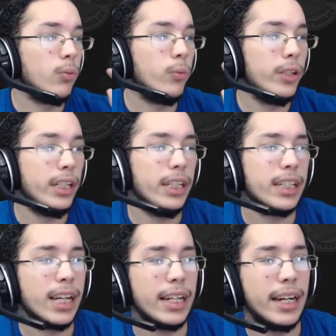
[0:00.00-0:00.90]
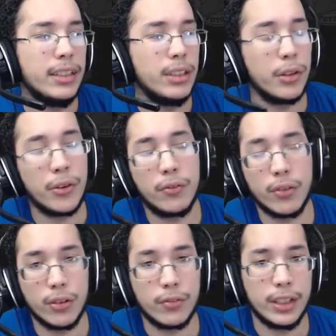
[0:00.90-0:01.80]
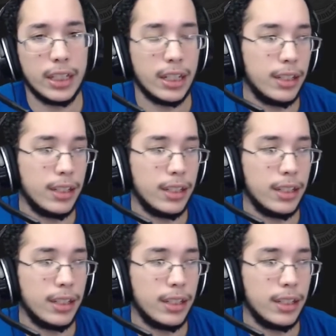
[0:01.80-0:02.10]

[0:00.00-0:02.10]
we got another forfeit.